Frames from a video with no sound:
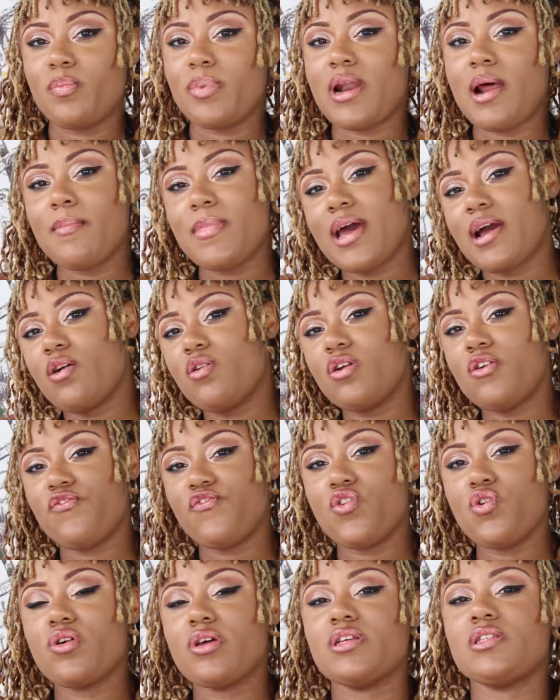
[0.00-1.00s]
but I'm not going to
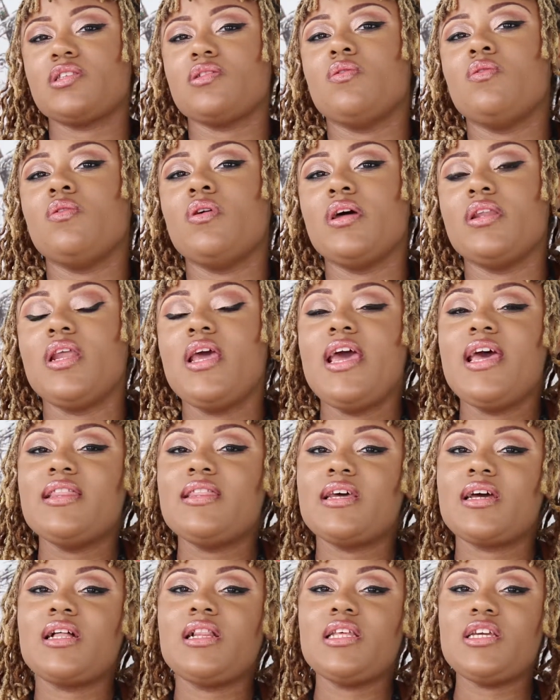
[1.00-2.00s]
focus on
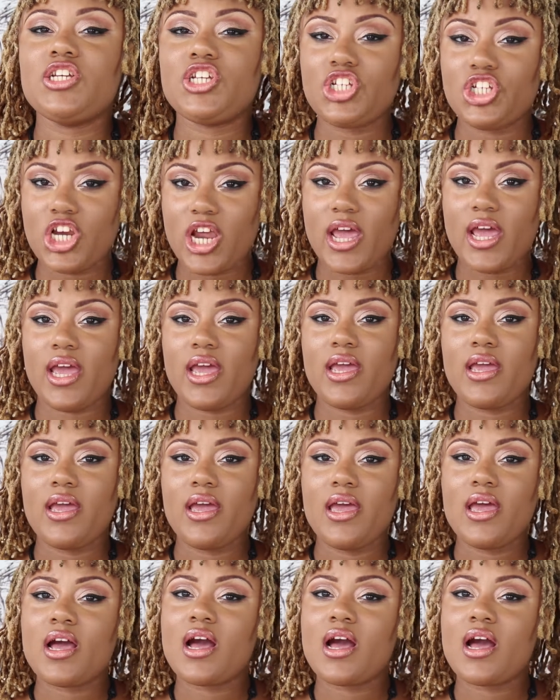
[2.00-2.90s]
the cliche